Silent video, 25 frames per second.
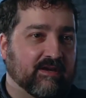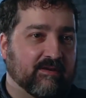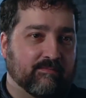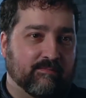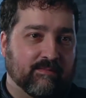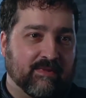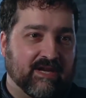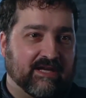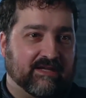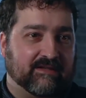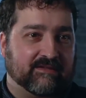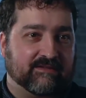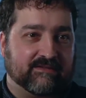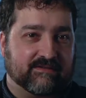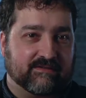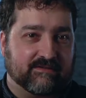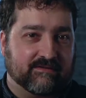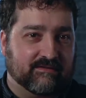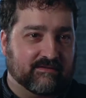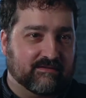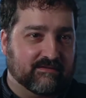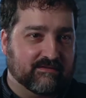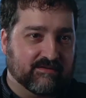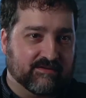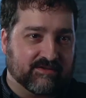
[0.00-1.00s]
makes
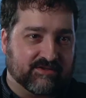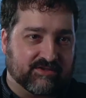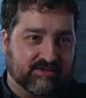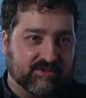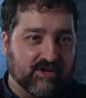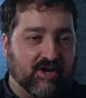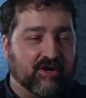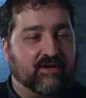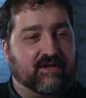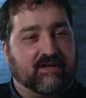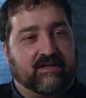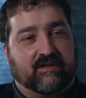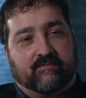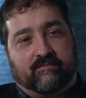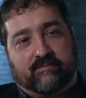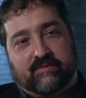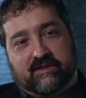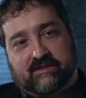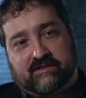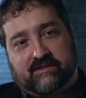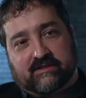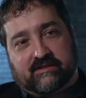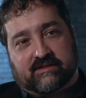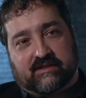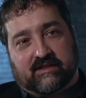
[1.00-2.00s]
starting a
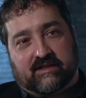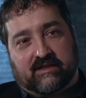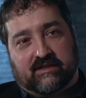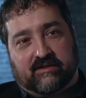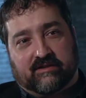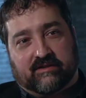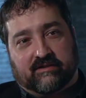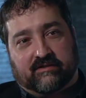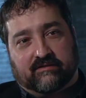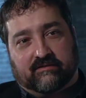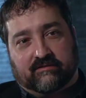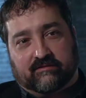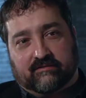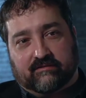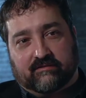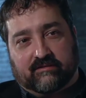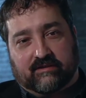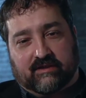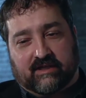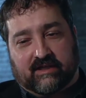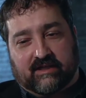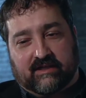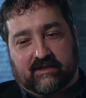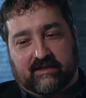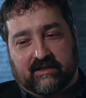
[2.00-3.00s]
business here
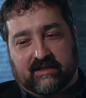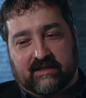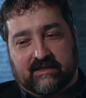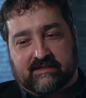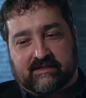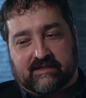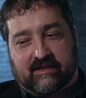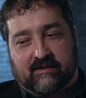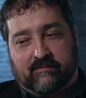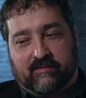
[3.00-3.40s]
easy.